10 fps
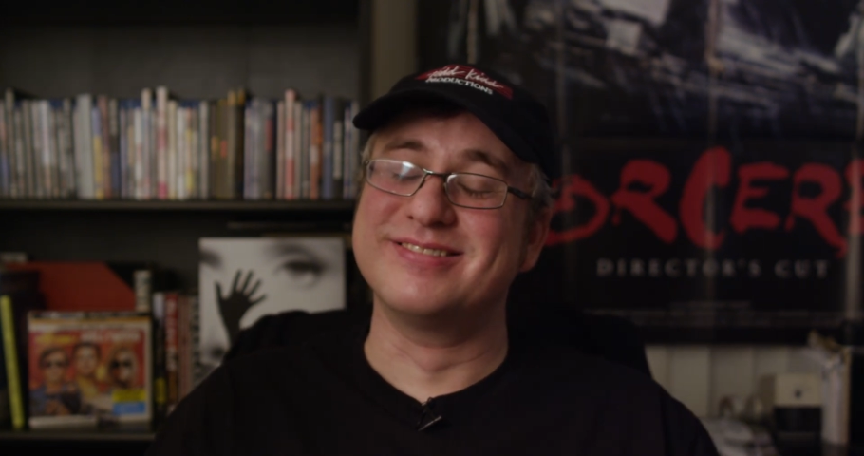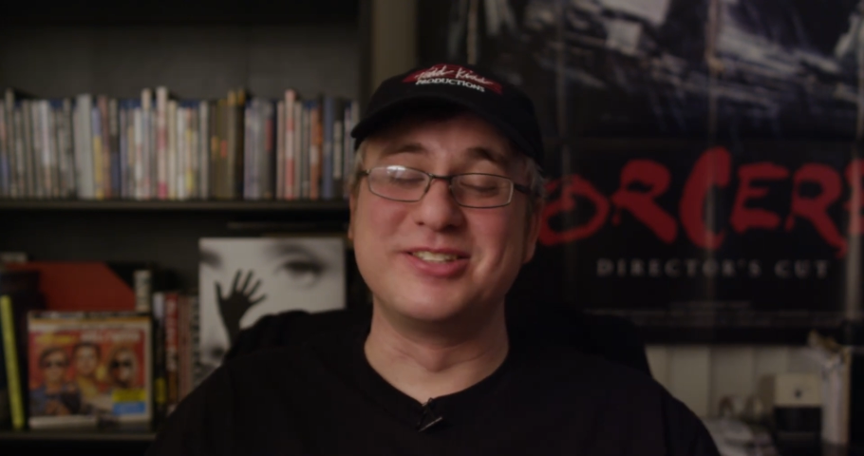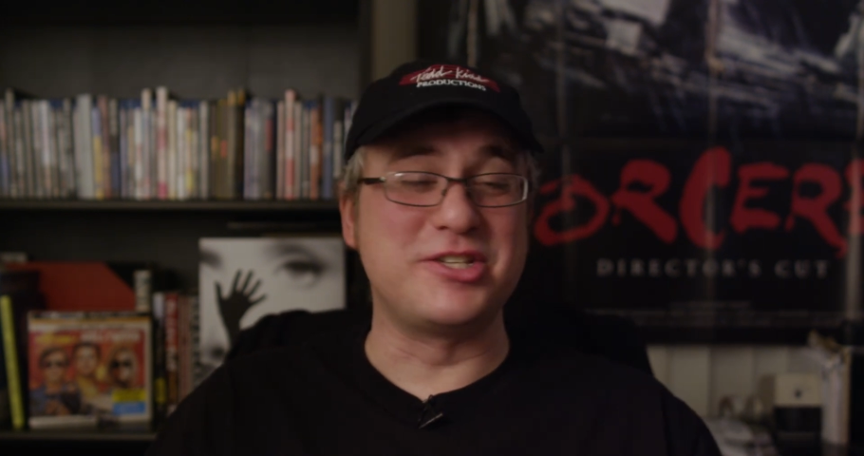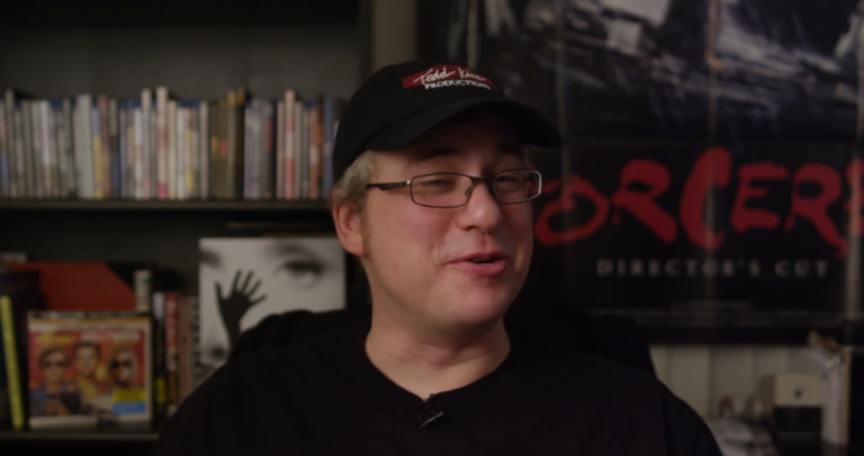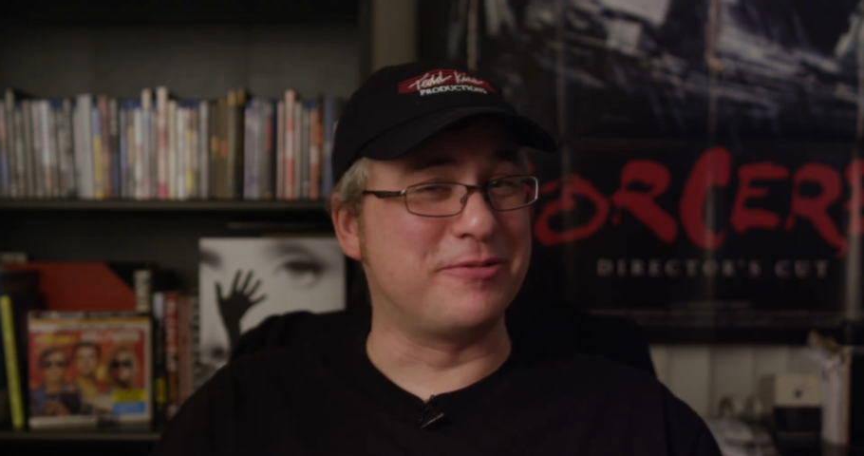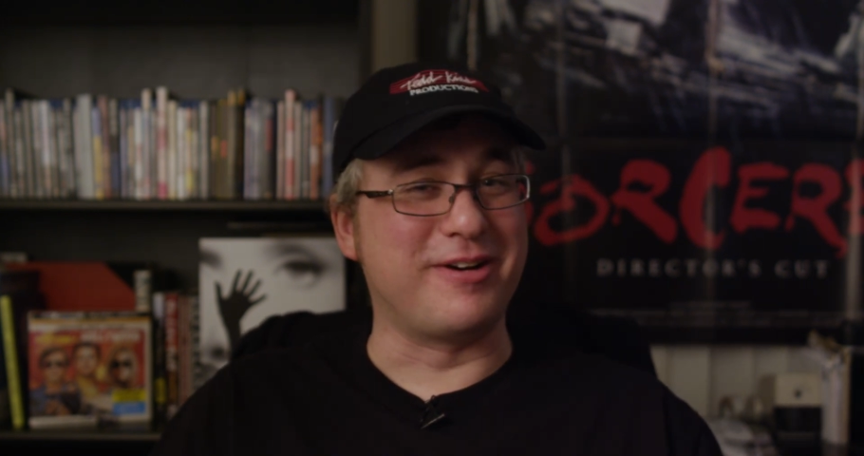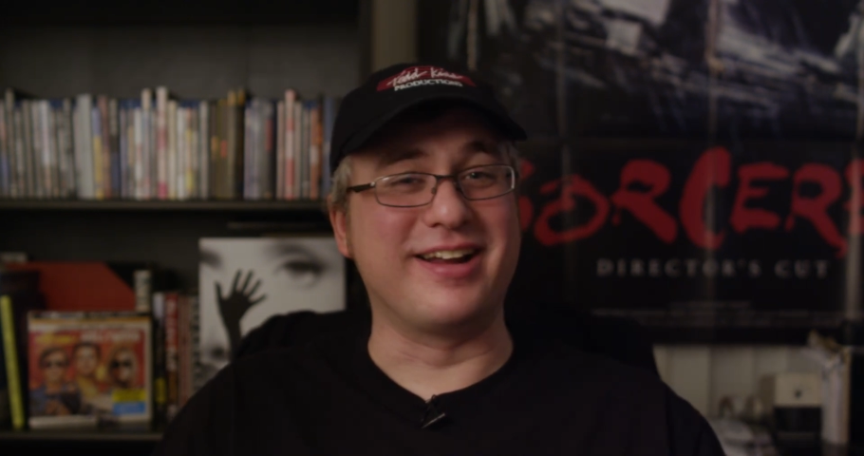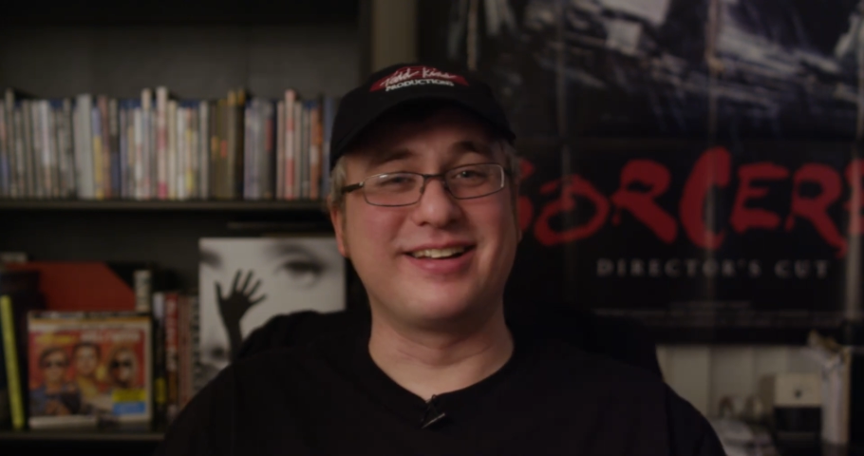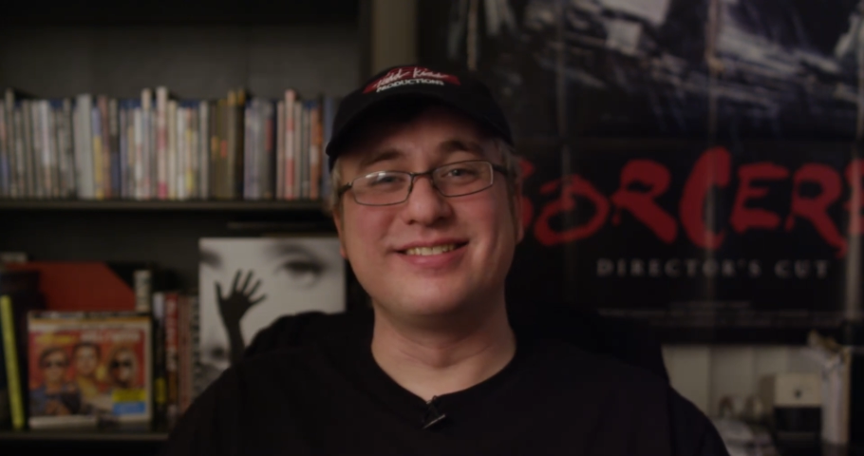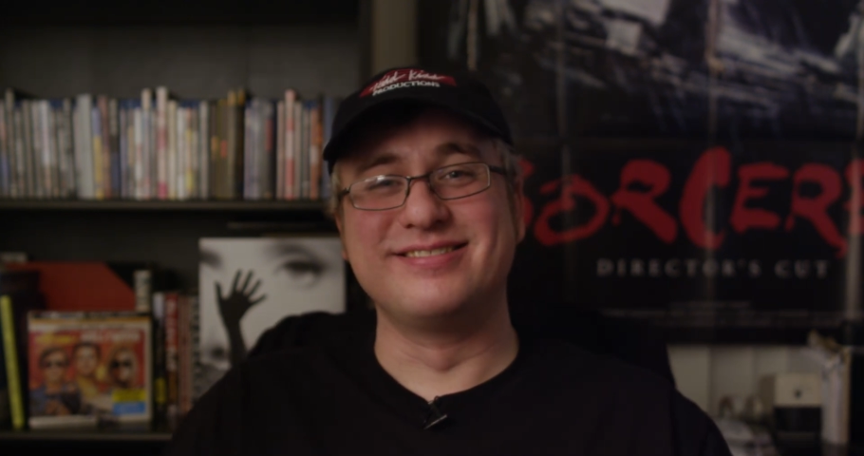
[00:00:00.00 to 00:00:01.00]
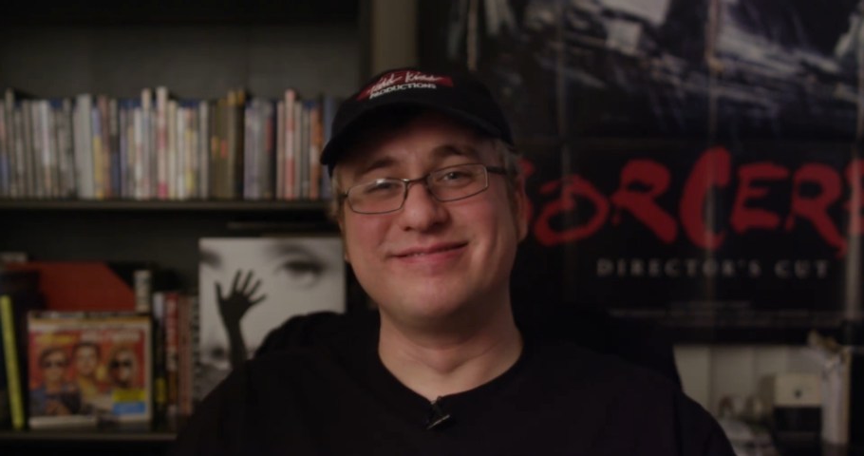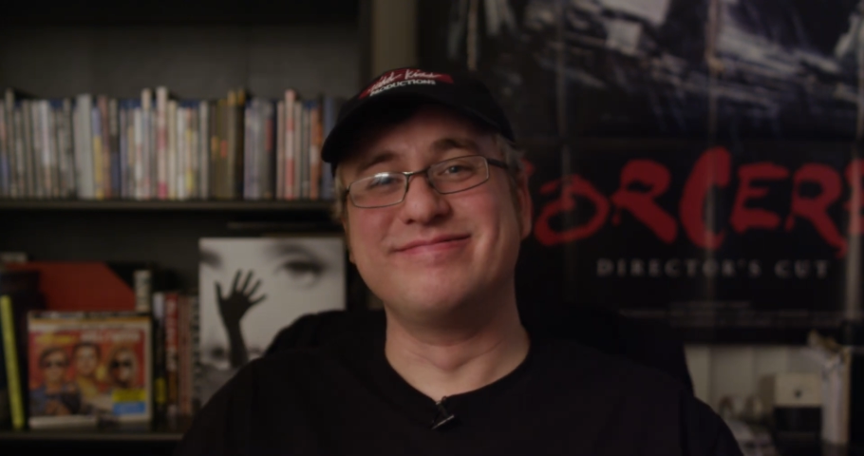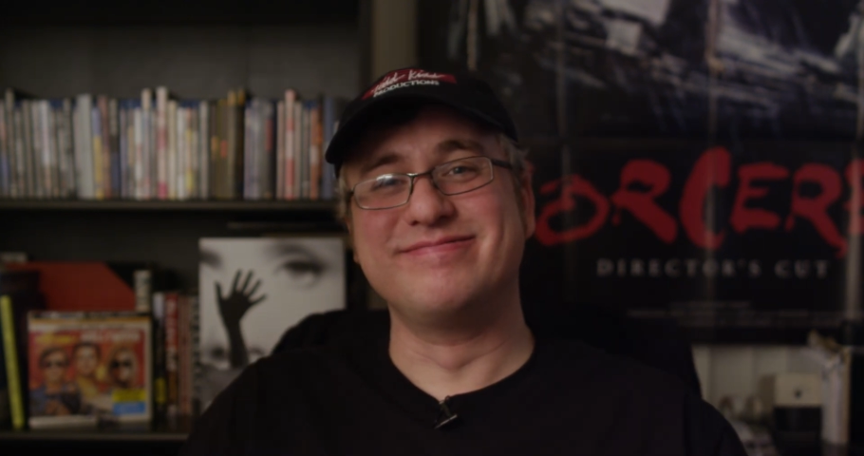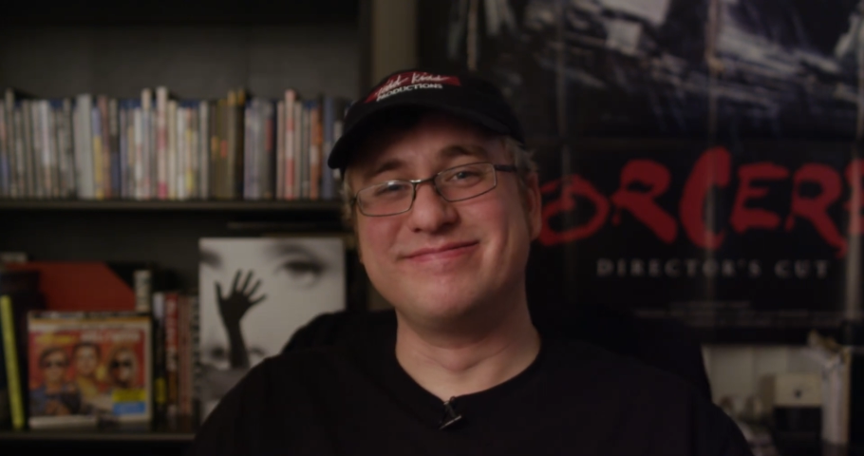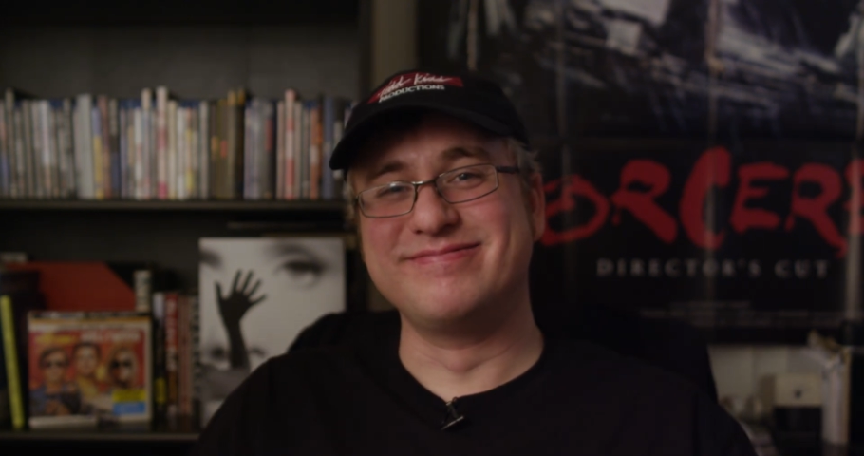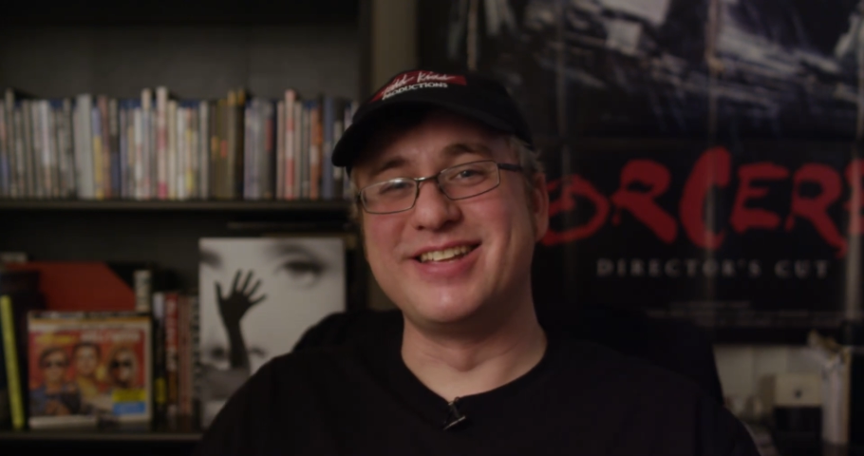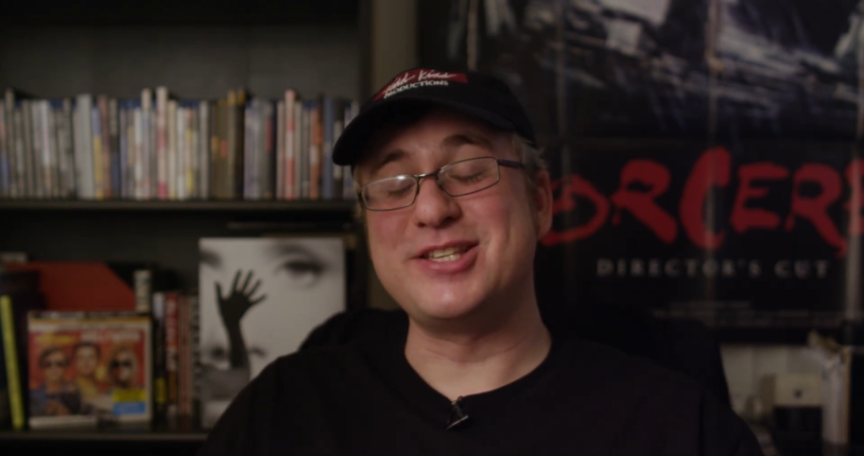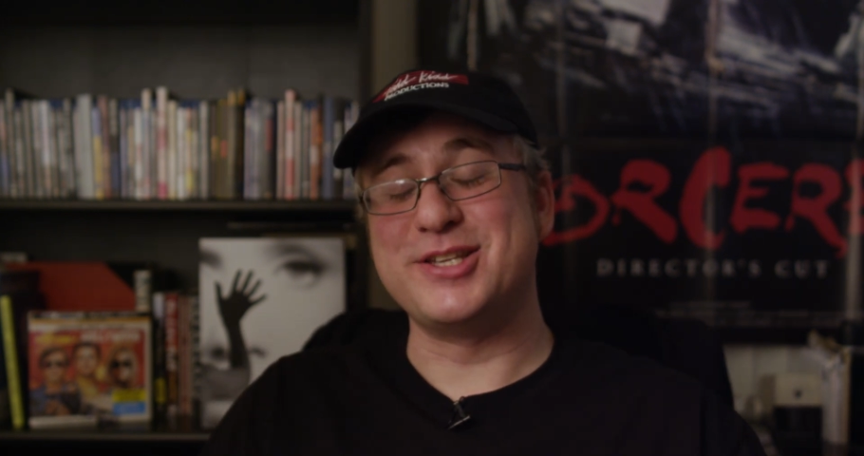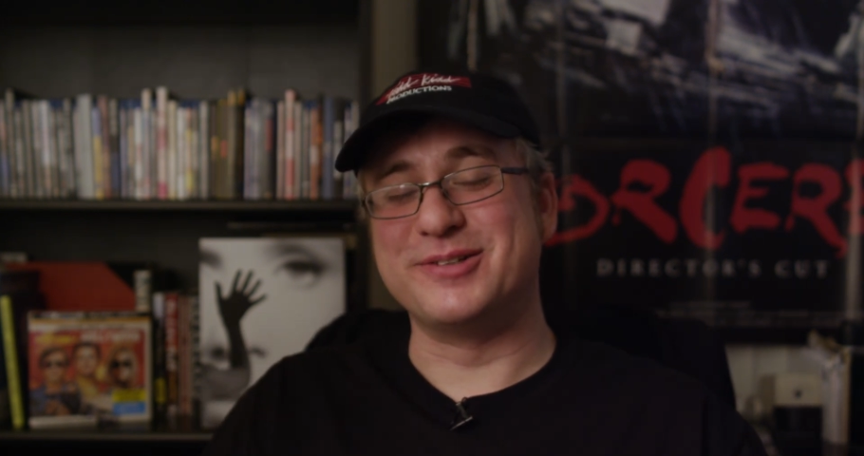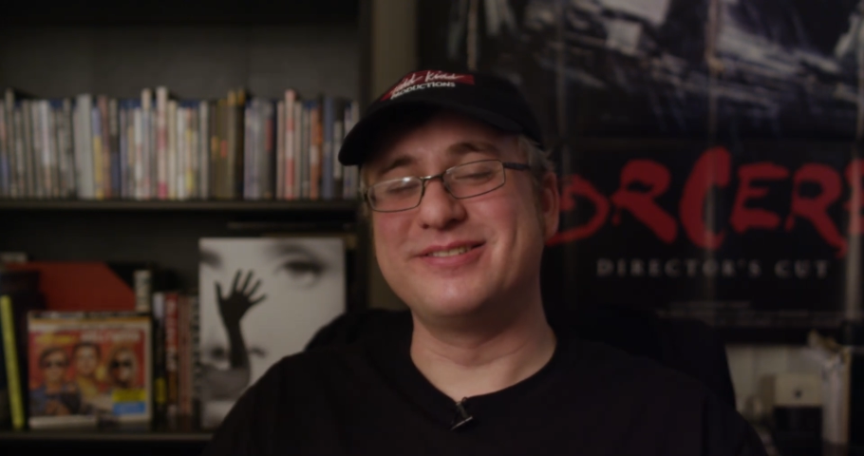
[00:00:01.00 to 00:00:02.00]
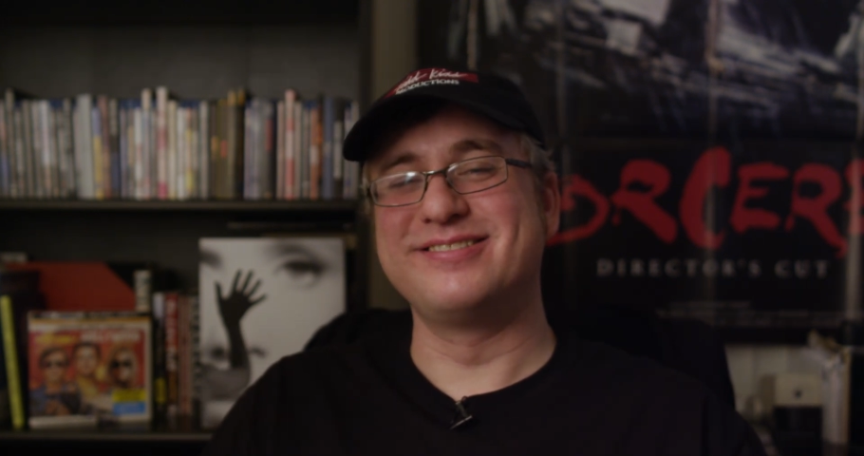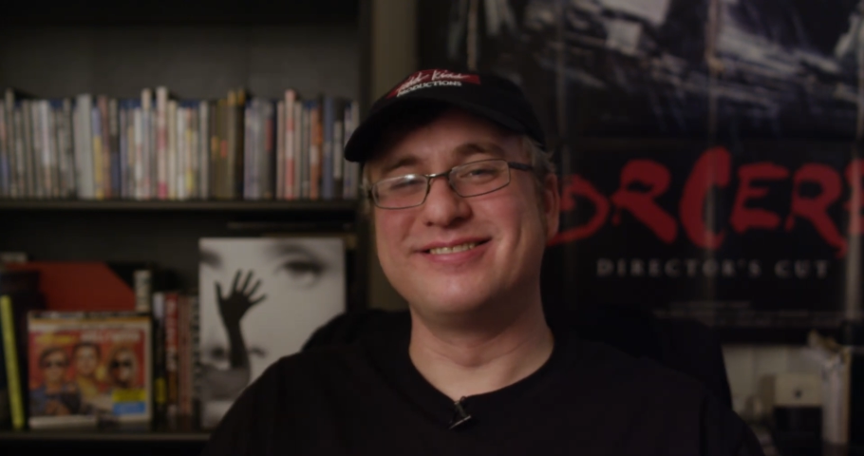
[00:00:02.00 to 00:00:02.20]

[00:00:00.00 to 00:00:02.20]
It's you, Frank. It's you.